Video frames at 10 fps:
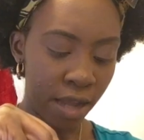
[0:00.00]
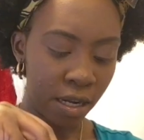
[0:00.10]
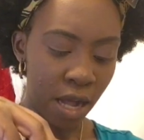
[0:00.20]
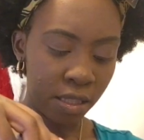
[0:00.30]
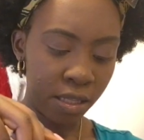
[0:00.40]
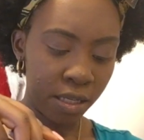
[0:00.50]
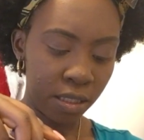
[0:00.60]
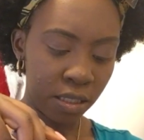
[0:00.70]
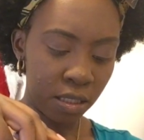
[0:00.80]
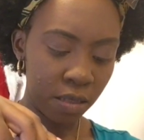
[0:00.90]
I got
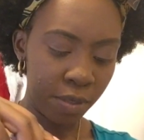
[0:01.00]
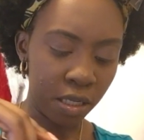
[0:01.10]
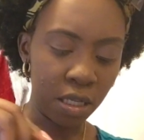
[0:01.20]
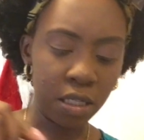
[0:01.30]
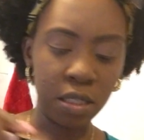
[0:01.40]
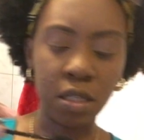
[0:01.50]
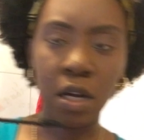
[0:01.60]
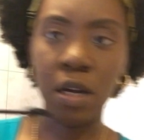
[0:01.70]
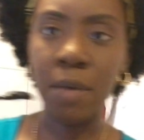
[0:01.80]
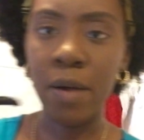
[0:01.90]
this because
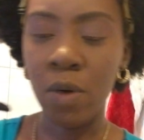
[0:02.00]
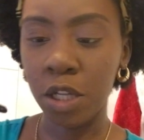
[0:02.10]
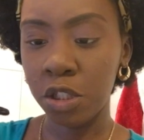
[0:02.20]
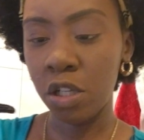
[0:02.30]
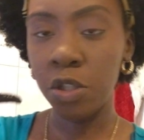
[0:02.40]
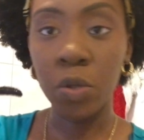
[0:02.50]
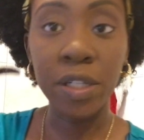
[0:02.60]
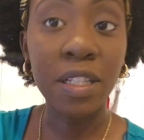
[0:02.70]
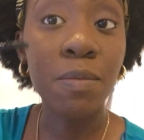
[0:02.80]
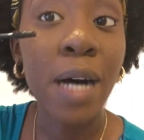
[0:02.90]
I watched a
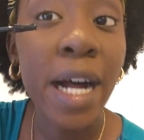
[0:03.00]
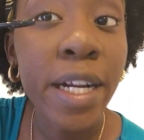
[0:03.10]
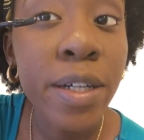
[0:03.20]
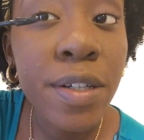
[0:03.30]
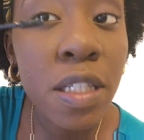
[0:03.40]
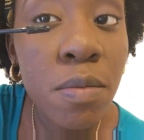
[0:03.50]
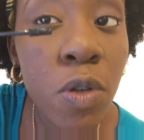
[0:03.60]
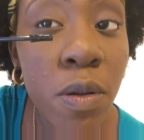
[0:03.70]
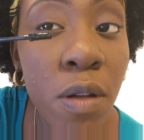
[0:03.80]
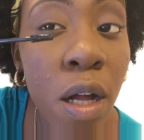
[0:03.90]
Jordan Byers
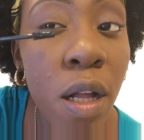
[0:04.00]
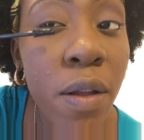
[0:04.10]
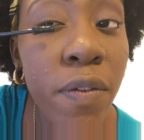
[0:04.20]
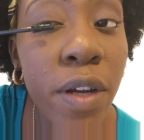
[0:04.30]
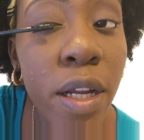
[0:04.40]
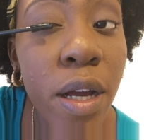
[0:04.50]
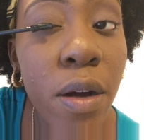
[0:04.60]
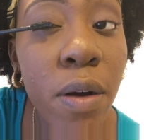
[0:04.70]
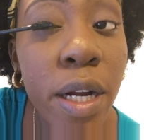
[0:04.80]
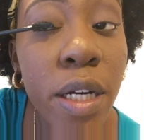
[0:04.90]

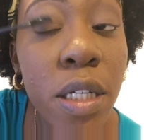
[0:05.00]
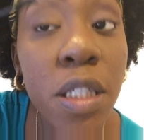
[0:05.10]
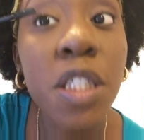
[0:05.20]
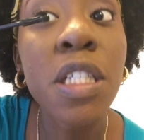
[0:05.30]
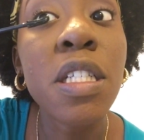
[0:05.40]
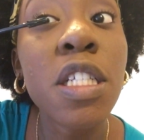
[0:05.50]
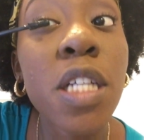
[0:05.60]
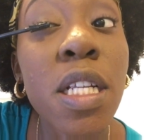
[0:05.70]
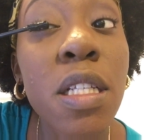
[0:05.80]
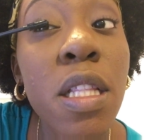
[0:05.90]
video and she
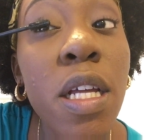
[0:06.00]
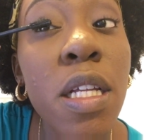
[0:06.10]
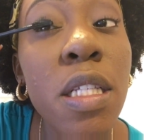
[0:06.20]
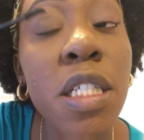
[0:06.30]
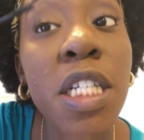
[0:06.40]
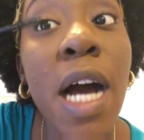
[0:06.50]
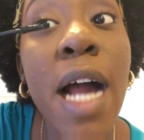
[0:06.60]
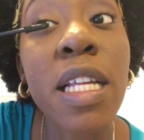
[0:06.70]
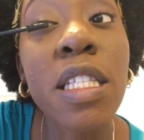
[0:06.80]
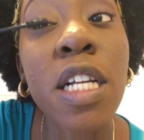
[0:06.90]
suggested this. She
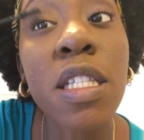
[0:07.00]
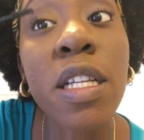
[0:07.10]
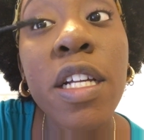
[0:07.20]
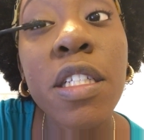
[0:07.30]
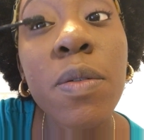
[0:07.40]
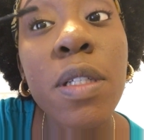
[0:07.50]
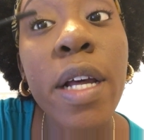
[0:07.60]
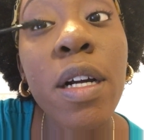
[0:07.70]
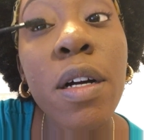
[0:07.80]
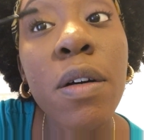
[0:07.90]
highly suggested it. She was
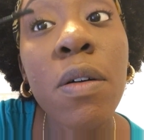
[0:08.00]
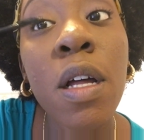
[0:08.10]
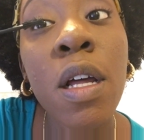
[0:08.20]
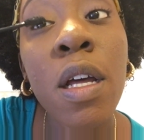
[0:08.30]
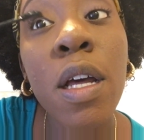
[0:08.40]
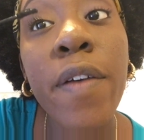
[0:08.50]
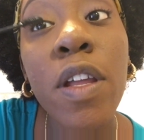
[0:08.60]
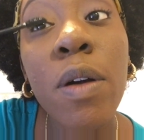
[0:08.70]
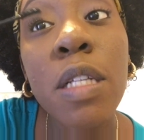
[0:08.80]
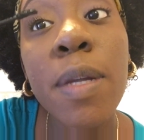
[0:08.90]
like, oh, if
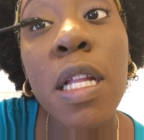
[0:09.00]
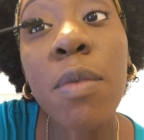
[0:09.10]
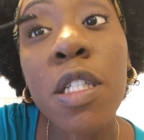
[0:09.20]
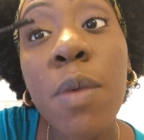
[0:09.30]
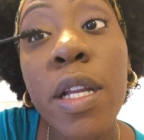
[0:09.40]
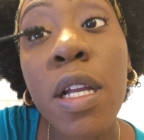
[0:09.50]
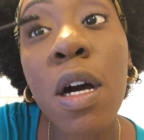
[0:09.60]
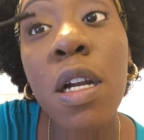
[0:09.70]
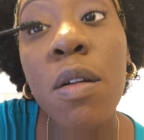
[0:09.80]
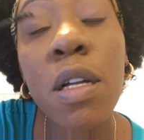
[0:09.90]
you don't want to spend that much money
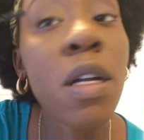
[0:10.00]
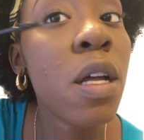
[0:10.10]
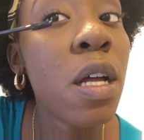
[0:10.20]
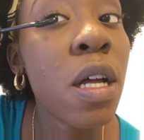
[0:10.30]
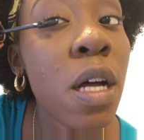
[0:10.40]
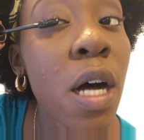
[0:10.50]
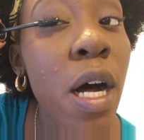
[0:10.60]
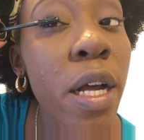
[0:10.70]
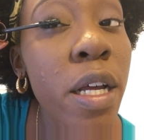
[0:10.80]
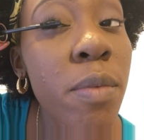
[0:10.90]
on a
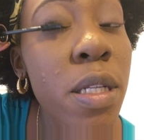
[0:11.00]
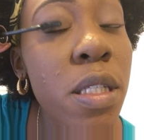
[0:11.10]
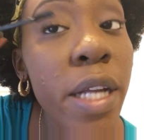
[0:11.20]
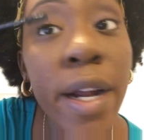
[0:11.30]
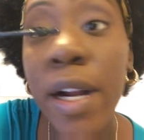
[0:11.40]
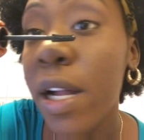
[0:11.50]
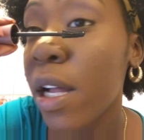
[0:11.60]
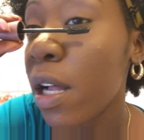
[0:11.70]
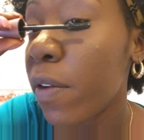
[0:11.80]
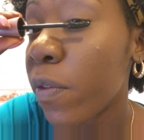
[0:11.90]
high-end
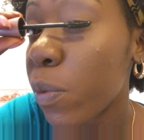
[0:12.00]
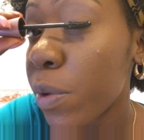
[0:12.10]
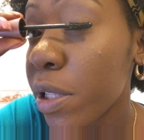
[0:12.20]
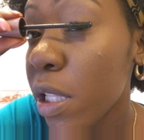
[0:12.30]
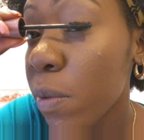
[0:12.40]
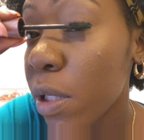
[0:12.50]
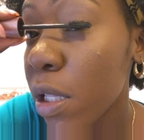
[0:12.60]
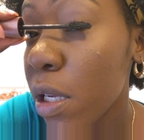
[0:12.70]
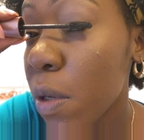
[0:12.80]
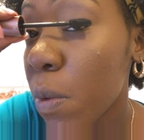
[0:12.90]
mascara, a
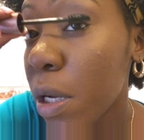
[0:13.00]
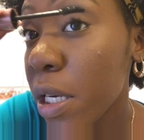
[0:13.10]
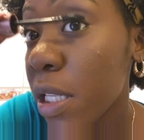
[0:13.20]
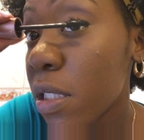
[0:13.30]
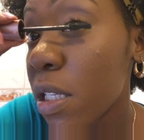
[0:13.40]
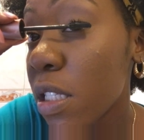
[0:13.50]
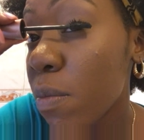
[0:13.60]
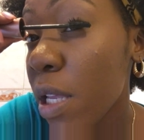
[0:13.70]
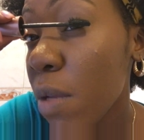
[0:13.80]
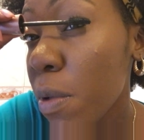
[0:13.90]
really good one is this
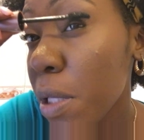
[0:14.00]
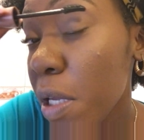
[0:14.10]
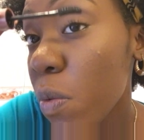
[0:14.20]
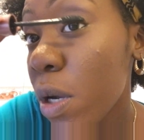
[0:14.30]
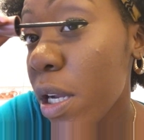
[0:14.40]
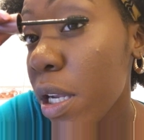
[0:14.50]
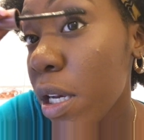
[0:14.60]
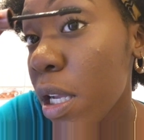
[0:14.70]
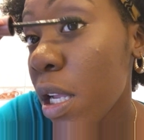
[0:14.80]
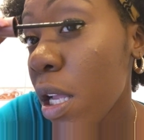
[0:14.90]
Maybelline
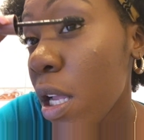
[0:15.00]
one.